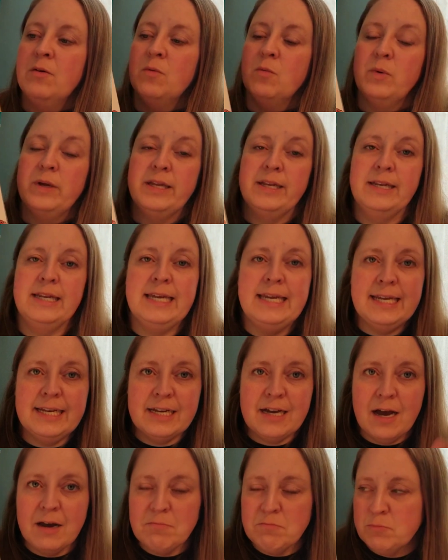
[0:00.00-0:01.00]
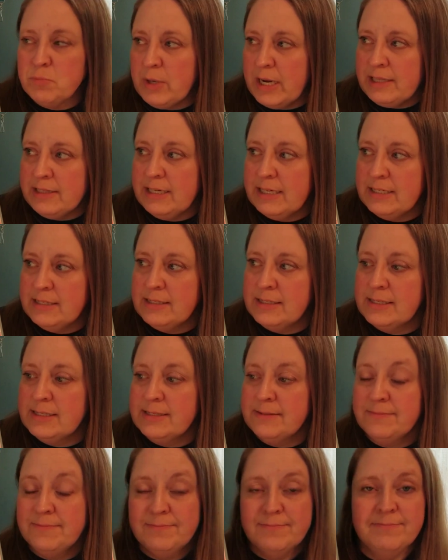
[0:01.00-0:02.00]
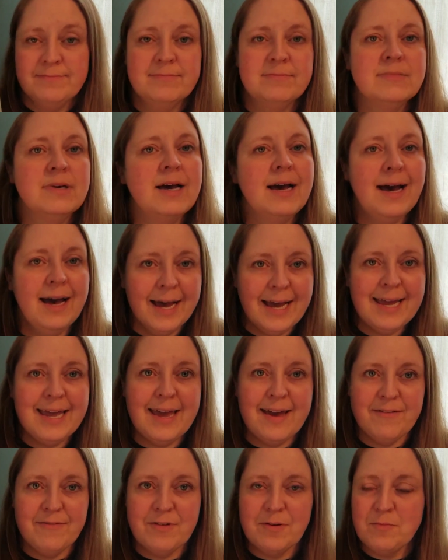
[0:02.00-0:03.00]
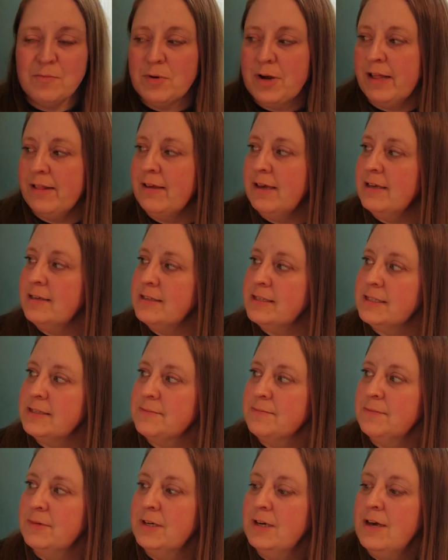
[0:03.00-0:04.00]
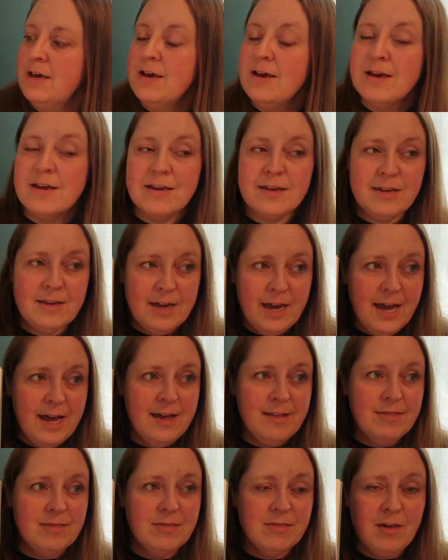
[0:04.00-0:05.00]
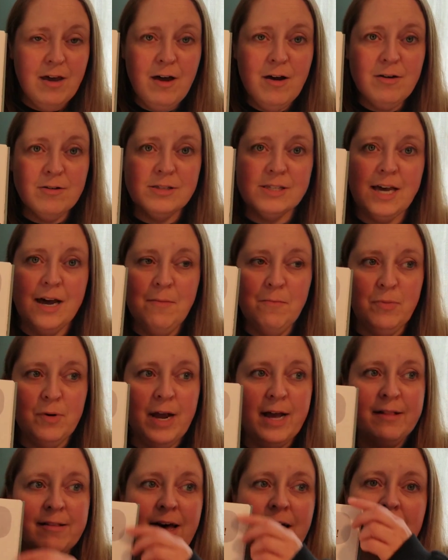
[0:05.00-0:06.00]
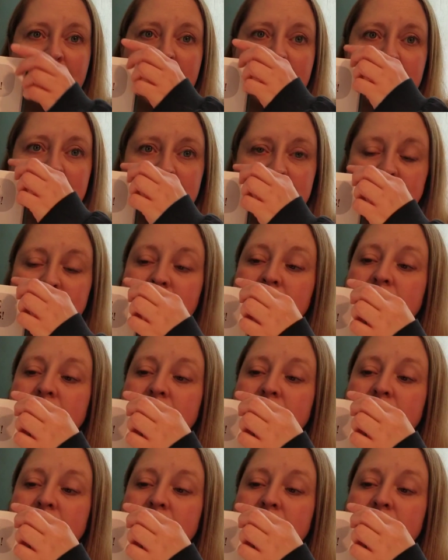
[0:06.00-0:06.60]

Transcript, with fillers: We need umbrellas. I have umbrellas. Get those umbrellas!